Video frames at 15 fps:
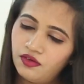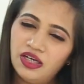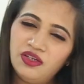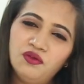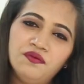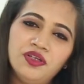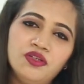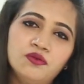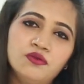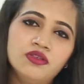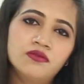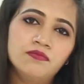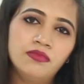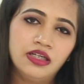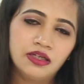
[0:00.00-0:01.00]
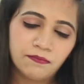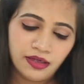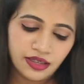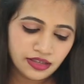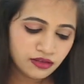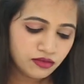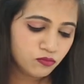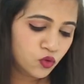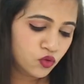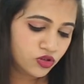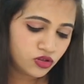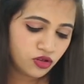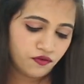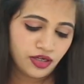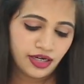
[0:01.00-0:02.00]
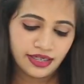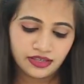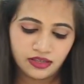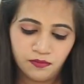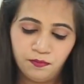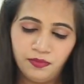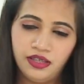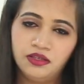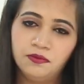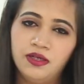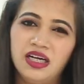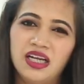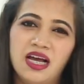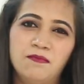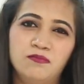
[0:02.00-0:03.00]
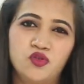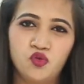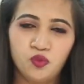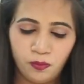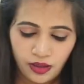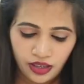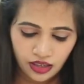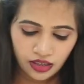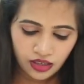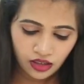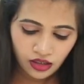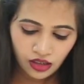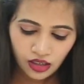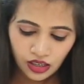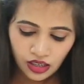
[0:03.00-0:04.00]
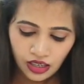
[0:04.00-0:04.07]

Why do we use milkmaid in most of our recipes when it comes to baking?